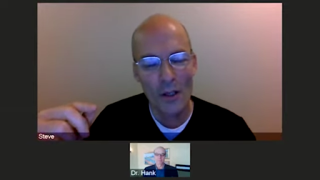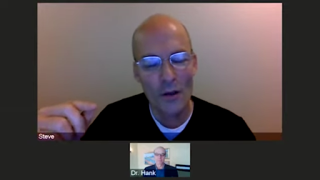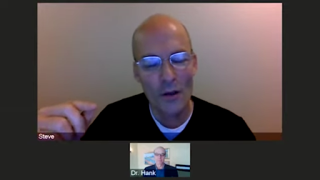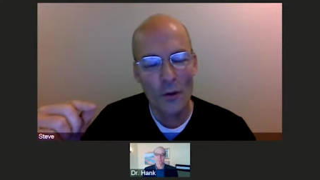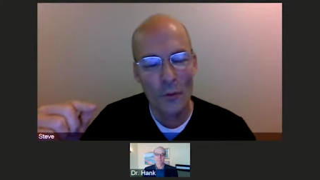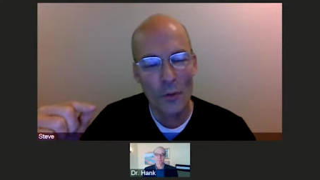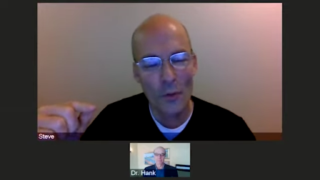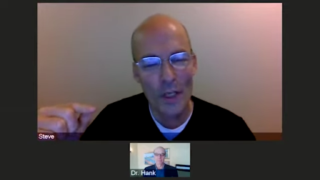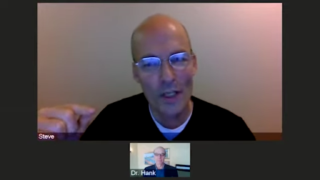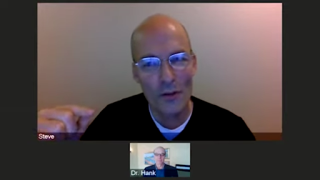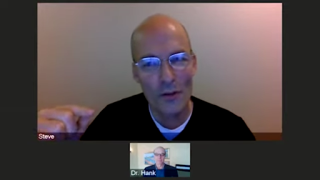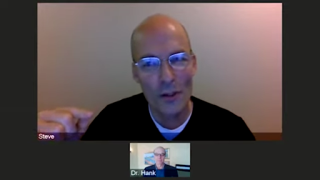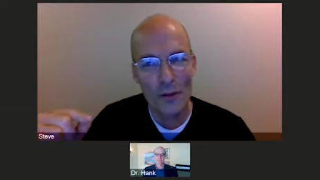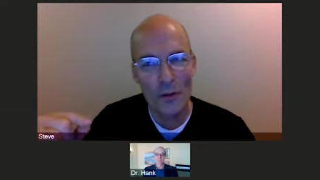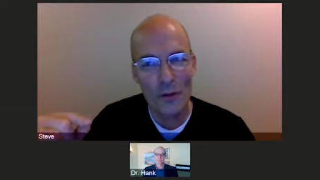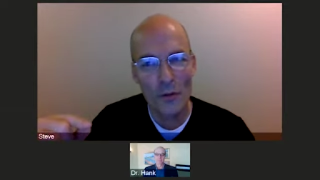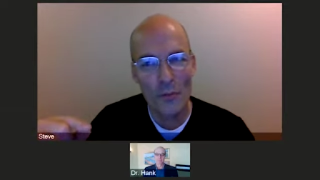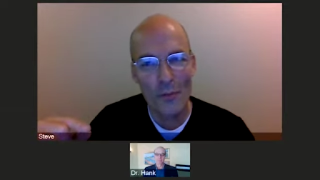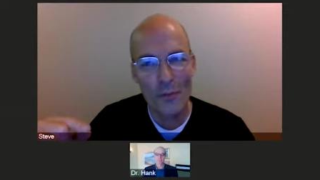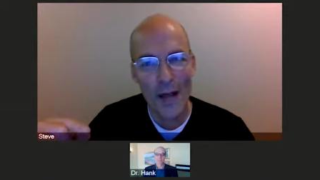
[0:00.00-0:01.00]
the reason
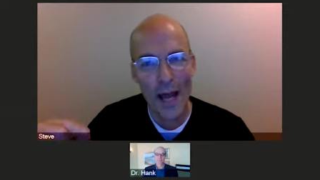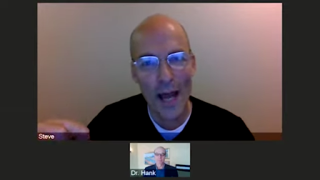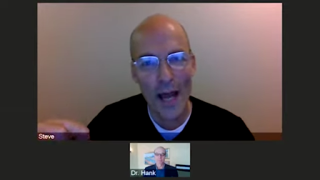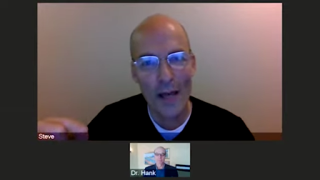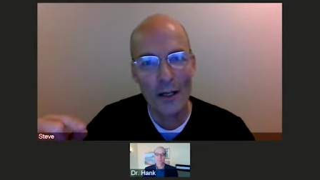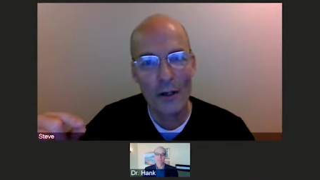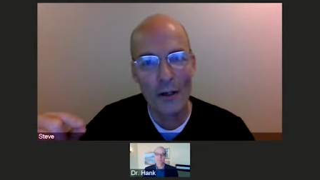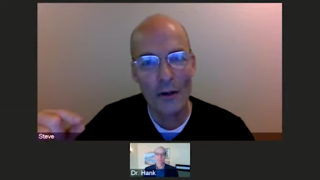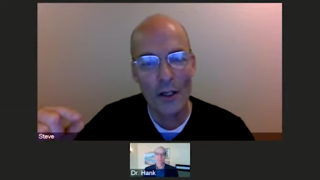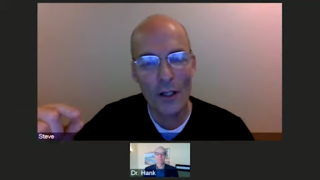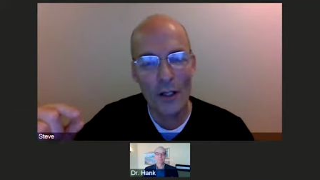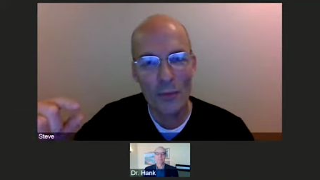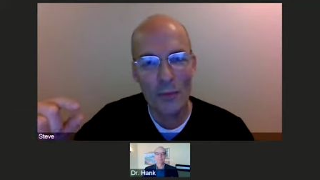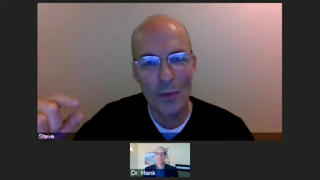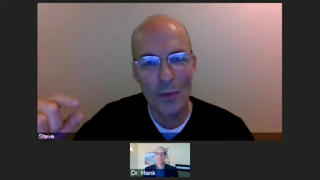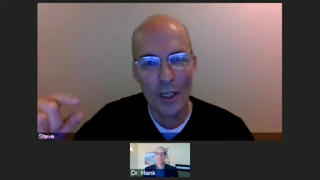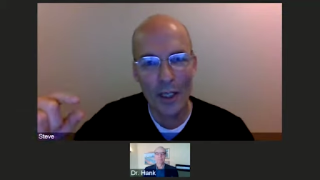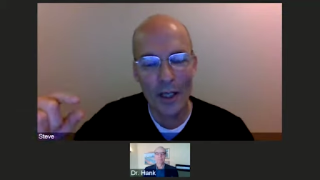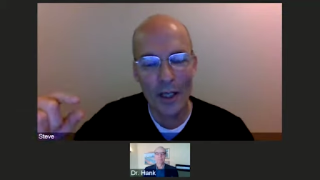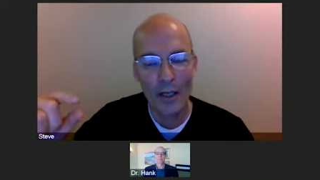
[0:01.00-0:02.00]
you matter is
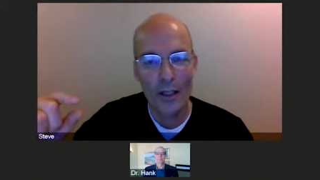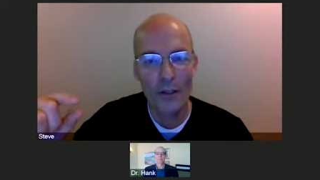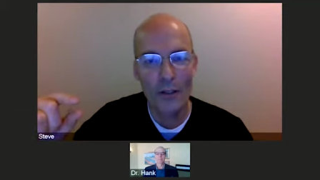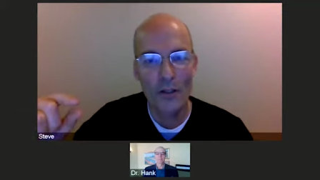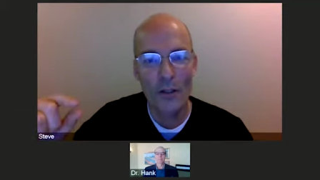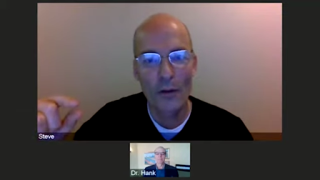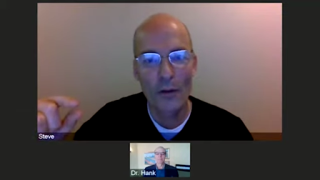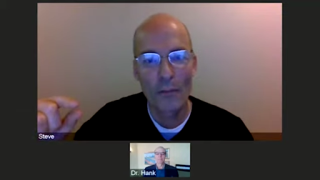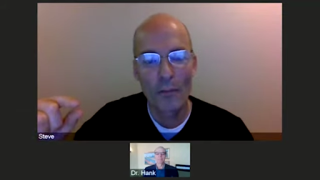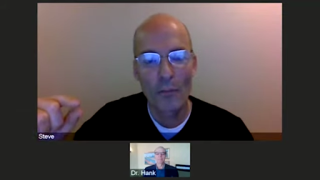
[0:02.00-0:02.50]
because,